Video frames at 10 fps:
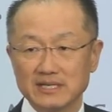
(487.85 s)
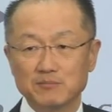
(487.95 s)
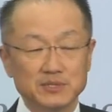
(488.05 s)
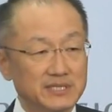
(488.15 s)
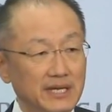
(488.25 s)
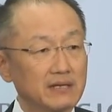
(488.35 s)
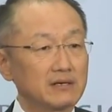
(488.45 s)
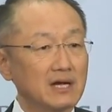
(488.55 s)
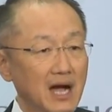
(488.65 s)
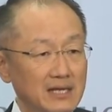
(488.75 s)
in
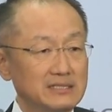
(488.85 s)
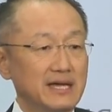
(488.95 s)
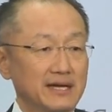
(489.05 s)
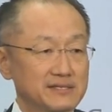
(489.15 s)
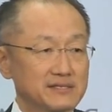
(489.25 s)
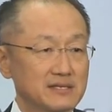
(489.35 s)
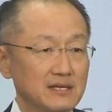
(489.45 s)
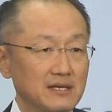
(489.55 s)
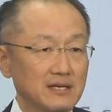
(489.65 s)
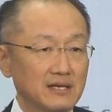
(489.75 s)
particular contexts
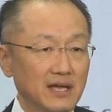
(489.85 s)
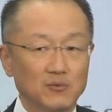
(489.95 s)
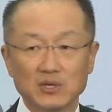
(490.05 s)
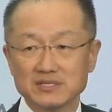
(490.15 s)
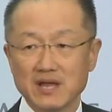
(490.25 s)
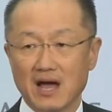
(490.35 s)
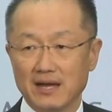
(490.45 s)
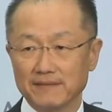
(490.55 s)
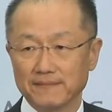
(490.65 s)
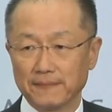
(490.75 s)
and what's not.